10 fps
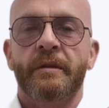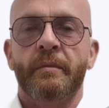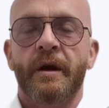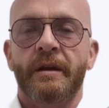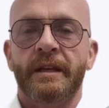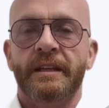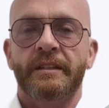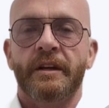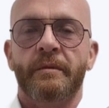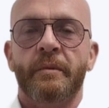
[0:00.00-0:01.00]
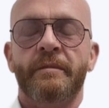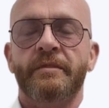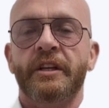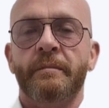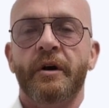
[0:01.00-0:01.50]
Well, less so. Great for
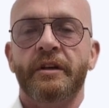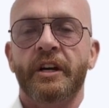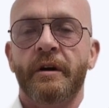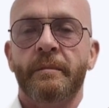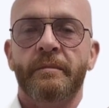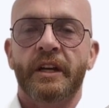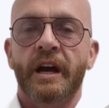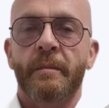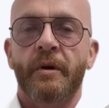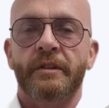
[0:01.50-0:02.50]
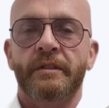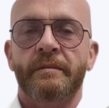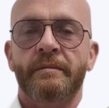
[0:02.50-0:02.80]
teamwork, terrible for cowboys.